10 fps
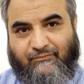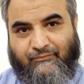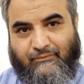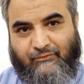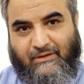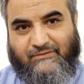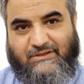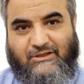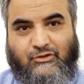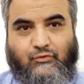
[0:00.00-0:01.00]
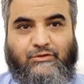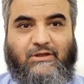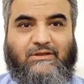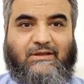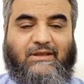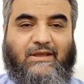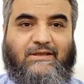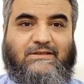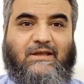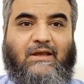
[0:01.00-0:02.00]
we have seen today the
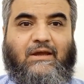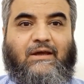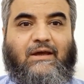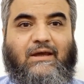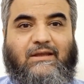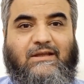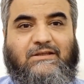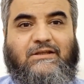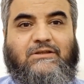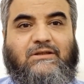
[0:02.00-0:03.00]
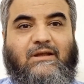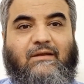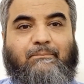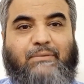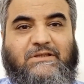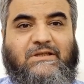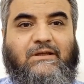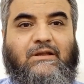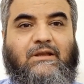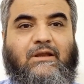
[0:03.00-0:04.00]
case, it is
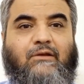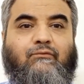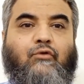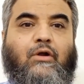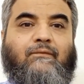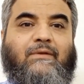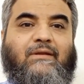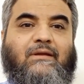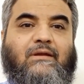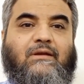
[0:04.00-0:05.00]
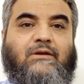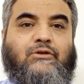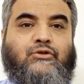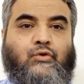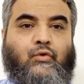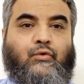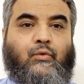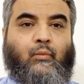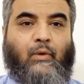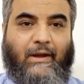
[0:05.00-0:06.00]
basically involving
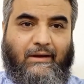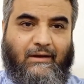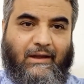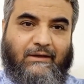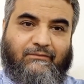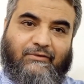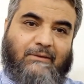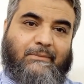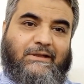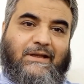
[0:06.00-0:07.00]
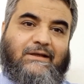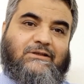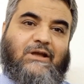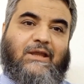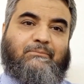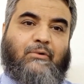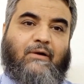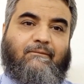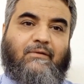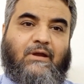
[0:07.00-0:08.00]
zone 1 and fulminant type
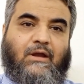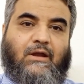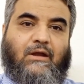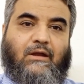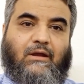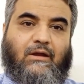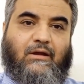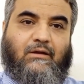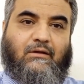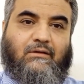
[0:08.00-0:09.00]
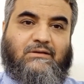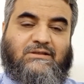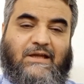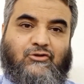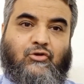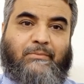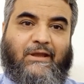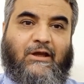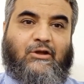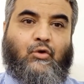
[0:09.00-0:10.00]
of
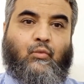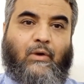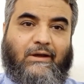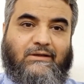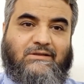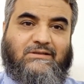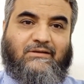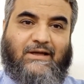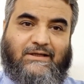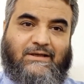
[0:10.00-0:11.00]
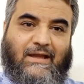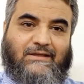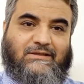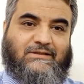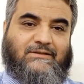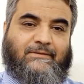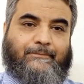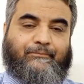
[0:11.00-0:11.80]
cytomegalovirus retinitis.